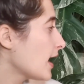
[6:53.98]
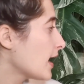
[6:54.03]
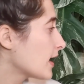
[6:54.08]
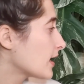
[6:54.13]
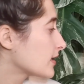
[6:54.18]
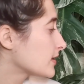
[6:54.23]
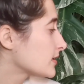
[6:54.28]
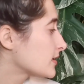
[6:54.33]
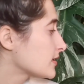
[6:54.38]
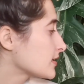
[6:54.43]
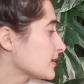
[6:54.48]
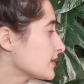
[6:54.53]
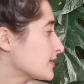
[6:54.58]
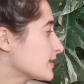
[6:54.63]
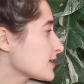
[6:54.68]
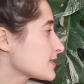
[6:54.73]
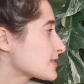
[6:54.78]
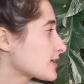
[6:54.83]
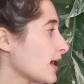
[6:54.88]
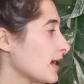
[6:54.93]
And
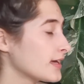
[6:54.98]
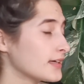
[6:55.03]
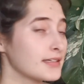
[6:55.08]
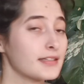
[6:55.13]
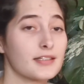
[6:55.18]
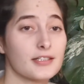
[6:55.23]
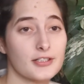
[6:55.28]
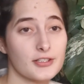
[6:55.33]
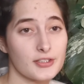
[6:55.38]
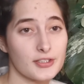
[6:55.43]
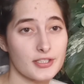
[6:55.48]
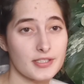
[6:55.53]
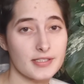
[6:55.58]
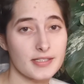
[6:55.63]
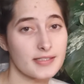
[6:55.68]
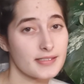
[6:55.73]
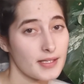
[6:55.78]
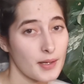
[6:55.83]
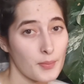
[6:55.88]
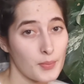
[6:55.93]
this guy here, this
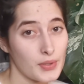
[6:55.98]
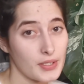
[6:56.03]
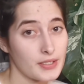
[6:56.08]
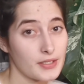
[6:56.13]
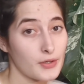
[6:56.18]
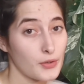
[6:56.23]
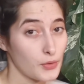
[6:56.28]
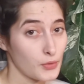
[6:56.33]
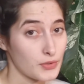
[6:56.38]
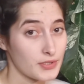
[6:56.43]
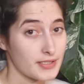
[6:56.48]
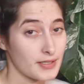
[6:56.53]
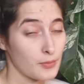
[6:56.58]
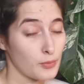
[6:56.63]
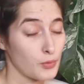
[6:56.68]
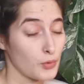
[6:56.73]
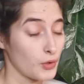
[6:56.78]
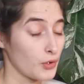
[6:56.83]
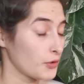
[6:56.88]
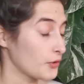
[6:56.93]
is a big
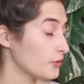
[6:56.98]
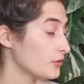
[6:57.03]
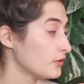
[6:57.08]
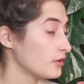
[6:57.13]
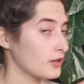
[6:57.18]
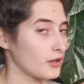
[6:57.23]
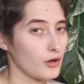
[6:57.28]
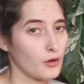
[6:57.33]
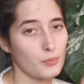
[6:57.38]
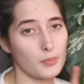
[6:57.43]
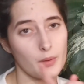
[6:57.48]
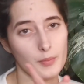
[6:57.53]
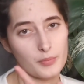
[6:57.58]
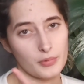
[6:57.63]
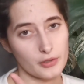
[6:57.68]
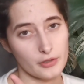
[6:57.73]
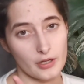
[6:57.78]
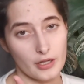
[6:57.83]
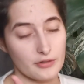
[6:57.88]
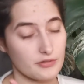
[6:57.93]
Josebuona, hope I'm
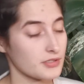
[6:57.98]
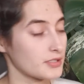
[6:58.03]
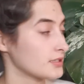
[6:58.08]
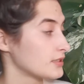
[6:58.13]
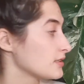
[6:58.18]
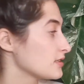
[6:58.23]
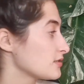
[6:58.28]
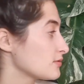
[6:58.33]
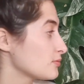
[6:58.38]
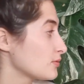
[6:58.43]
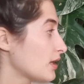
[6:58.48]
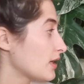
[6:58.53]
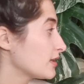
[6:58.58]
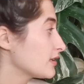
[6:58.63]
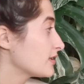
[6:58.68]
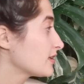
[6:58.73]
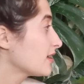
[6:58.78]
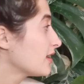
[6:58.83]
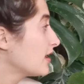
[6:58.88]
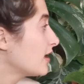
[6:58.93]
pronouncing this
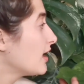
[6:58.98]
right.